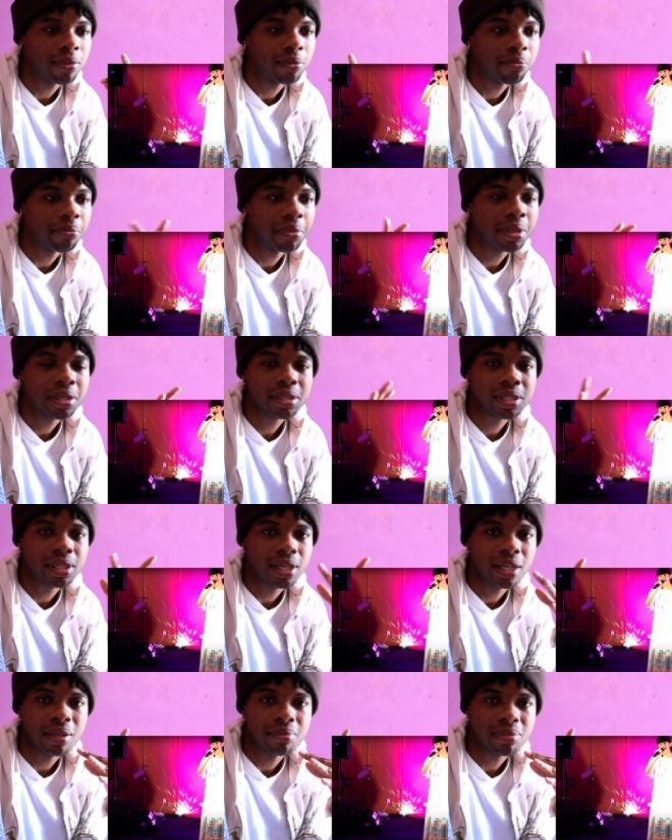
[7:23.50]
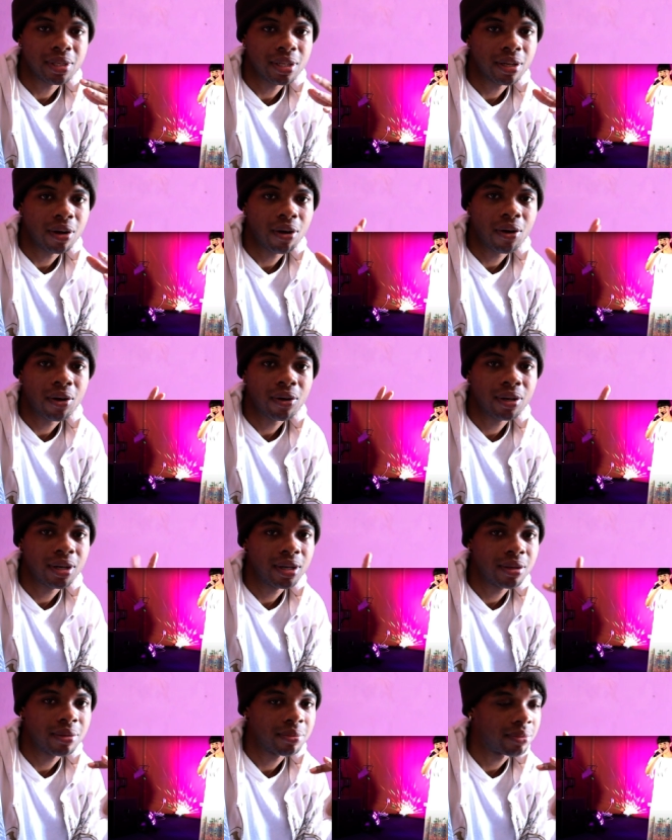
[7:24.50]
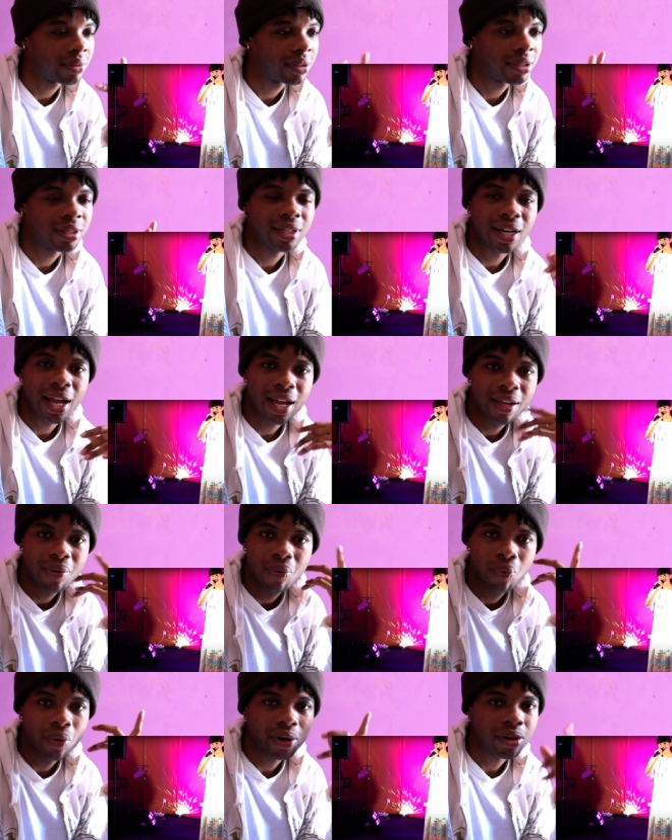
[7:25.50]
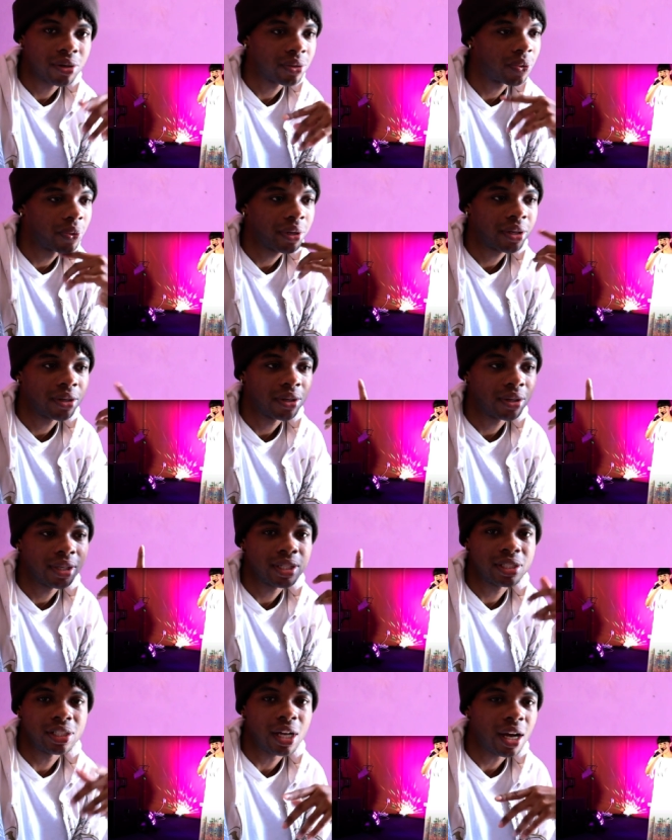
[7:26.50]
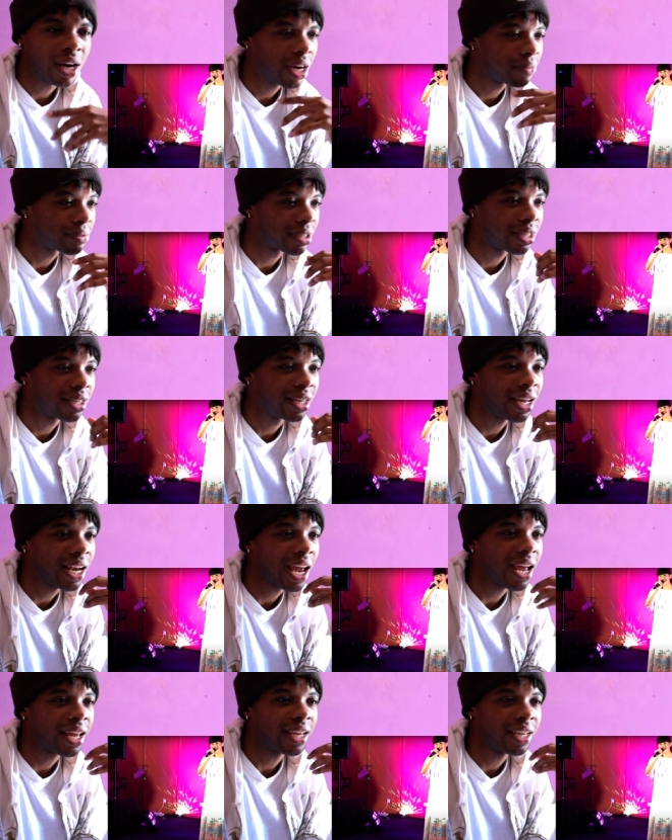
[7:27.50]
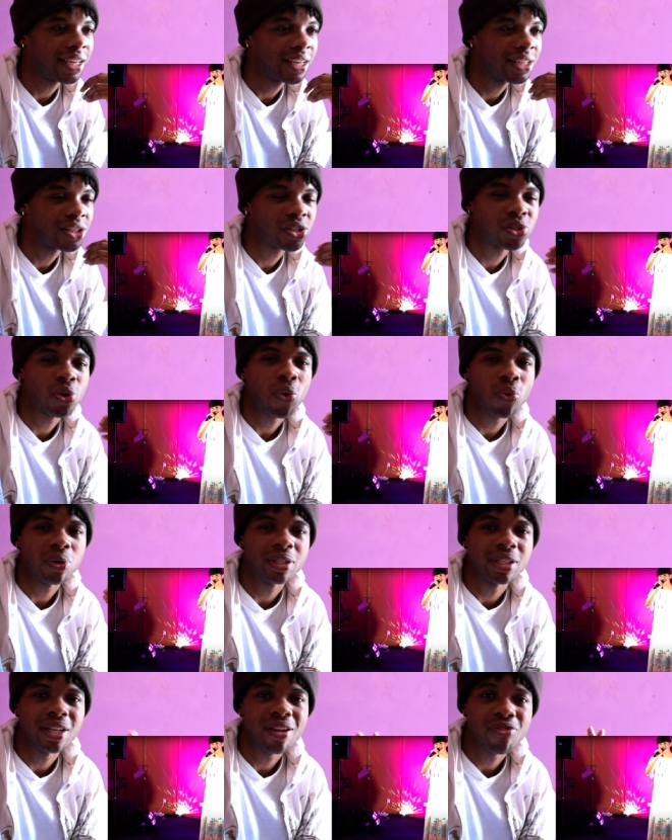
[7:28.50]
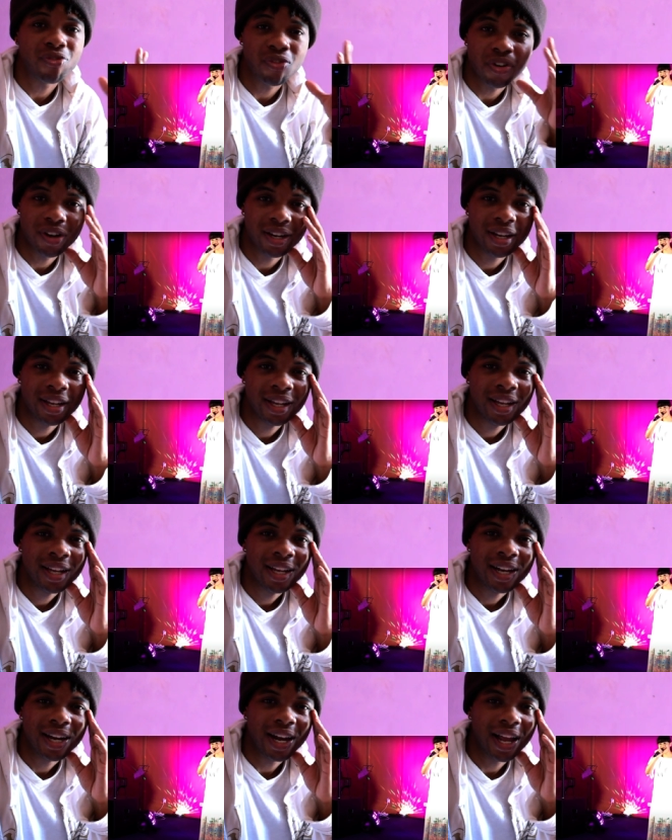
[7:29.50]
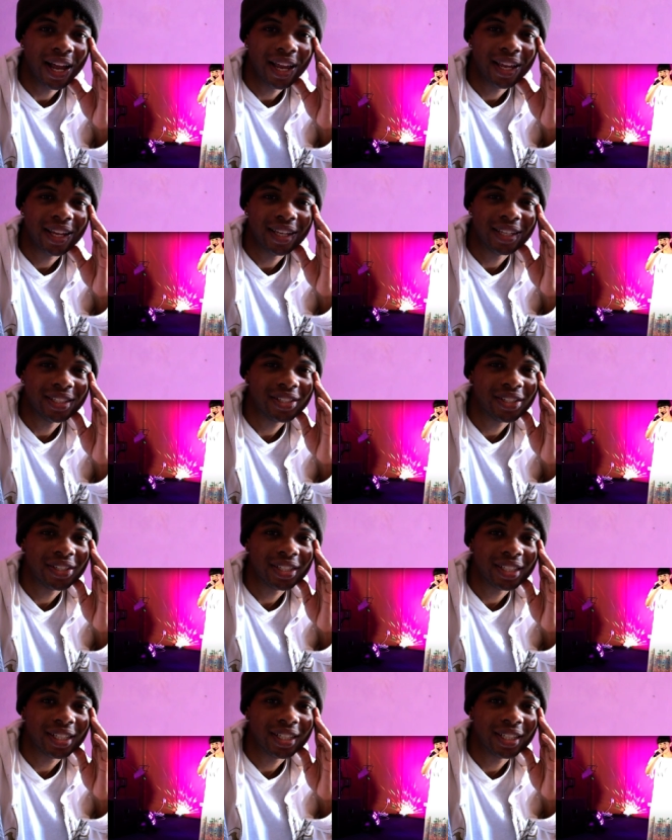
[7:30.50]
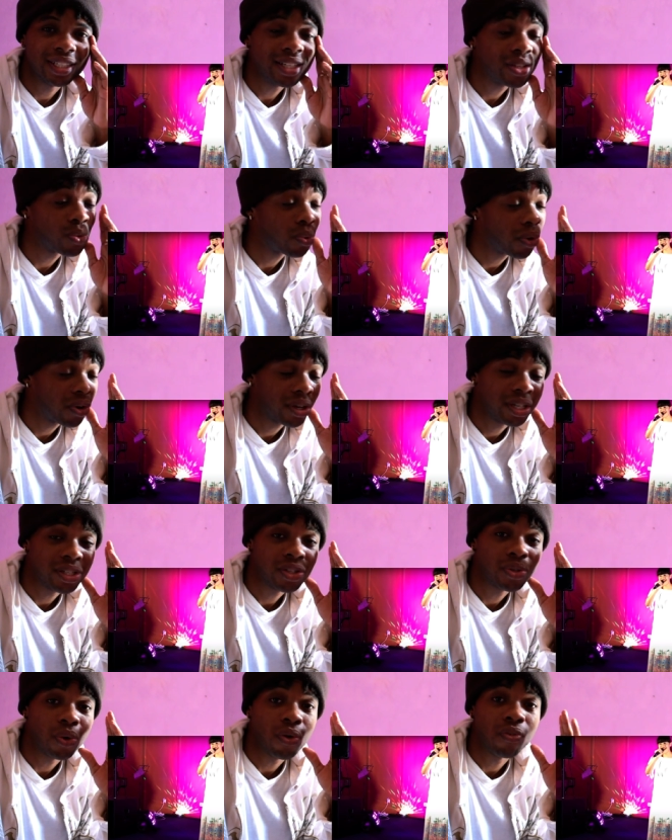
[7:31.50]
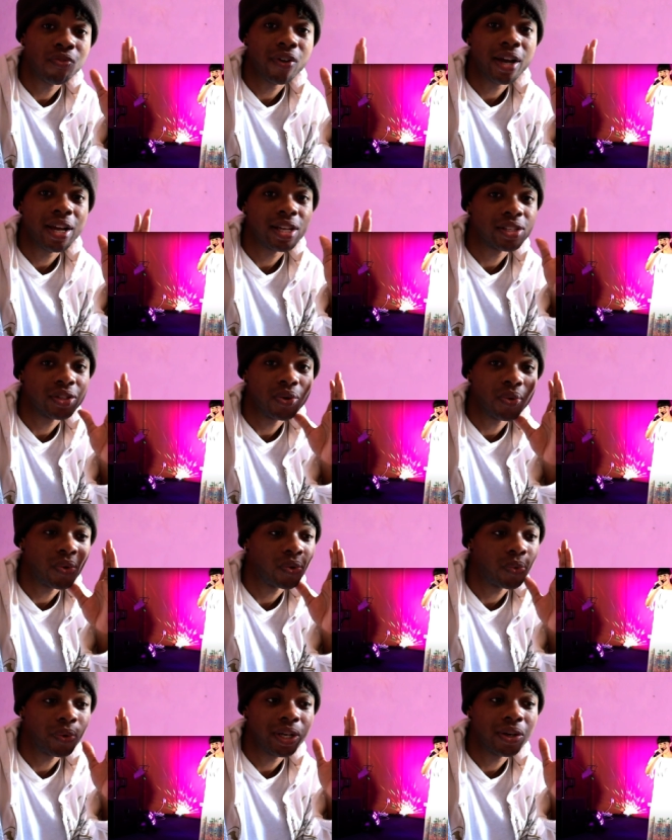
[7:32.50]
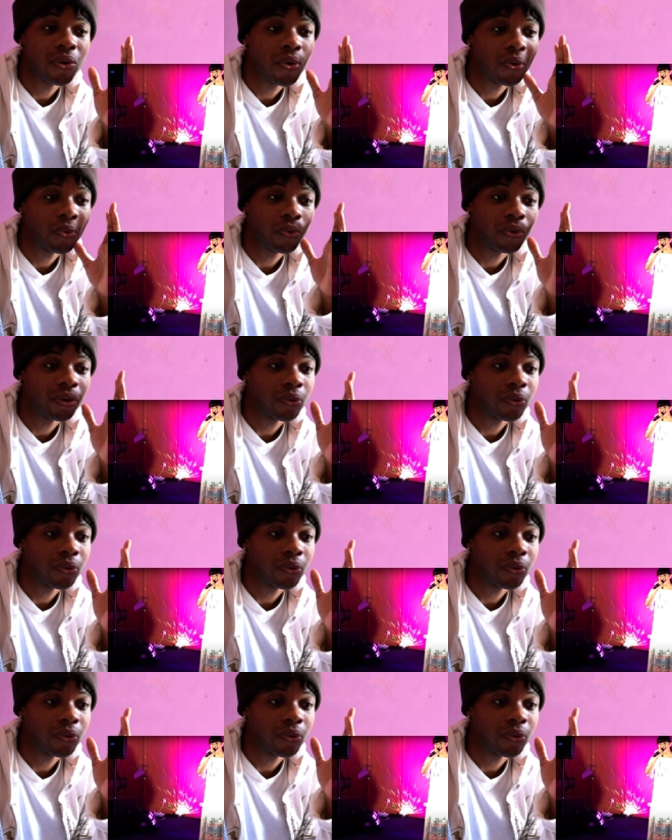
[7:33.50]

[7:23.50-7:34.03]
Muslims and all them, like, wear hijabs. Like, it's so different. Like, it just, this world is so vast, dude. We don't